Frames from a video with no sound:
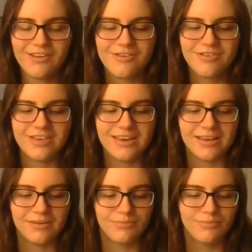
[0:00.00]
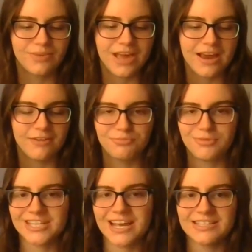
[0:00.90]
she can kind of
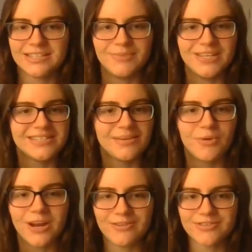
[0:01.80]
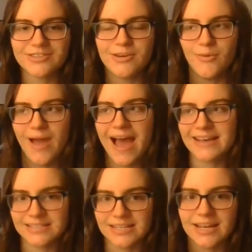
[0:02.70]
pretend to be someone else who
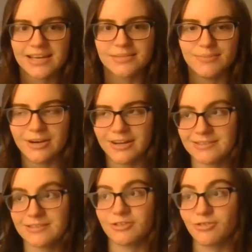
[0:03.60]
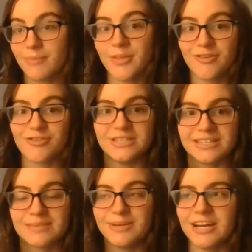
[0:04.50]
hasn't experienced the trauma that she's
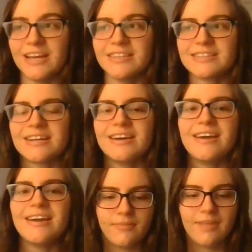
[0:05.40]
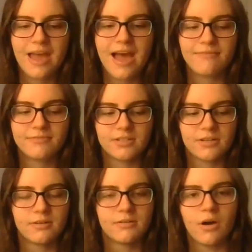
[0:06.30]
experienced.
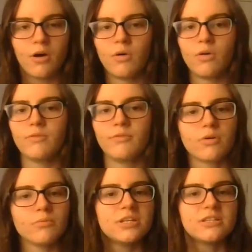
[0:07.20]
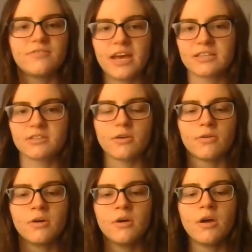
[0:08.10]
After the whole Formless
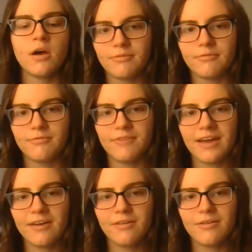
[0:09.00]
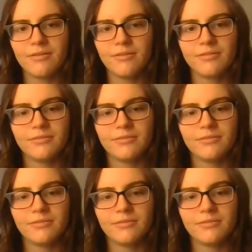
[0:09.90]
fiasco, Vale